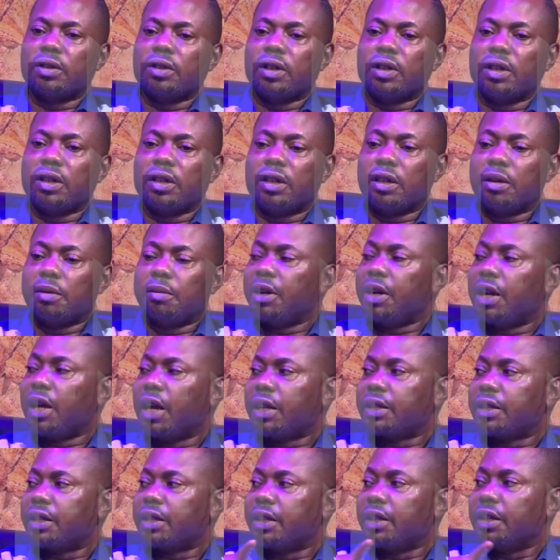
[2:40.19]
the
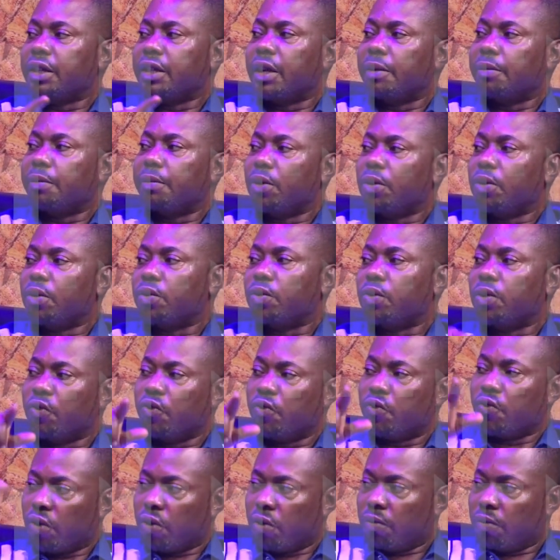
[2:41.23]
criminals in the neighborhood will
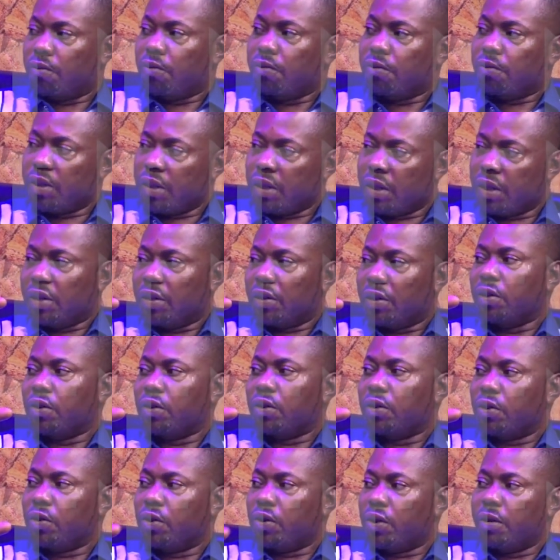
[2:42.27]
inform the
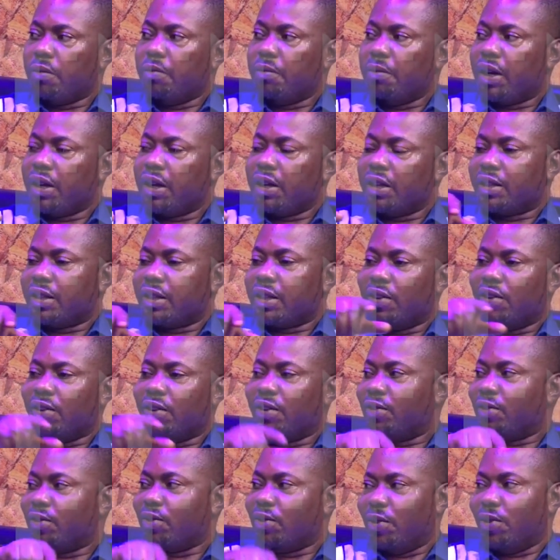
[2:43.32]
criminals that are
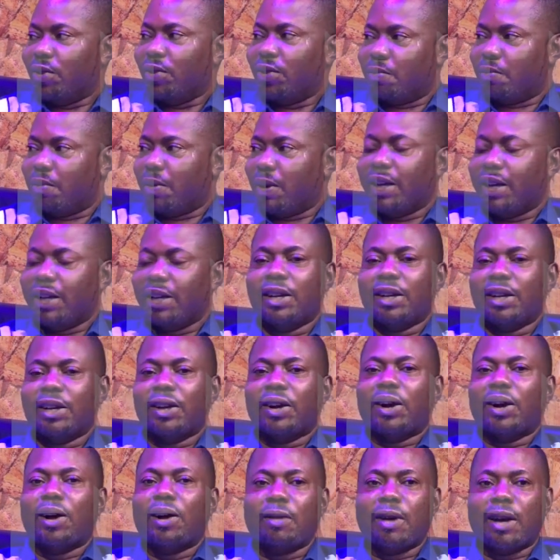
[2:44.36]
not close by
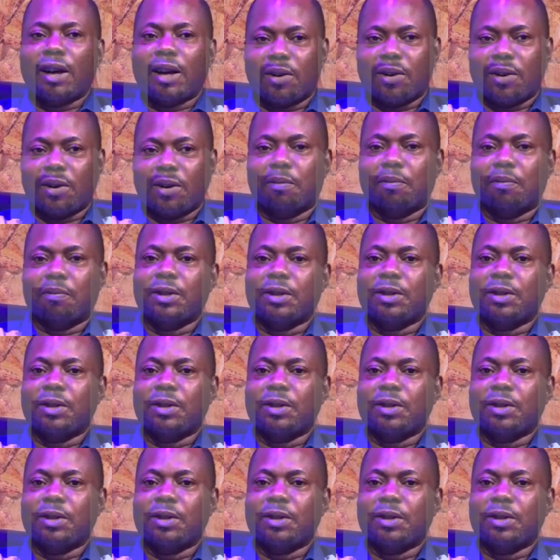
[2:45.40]
about come.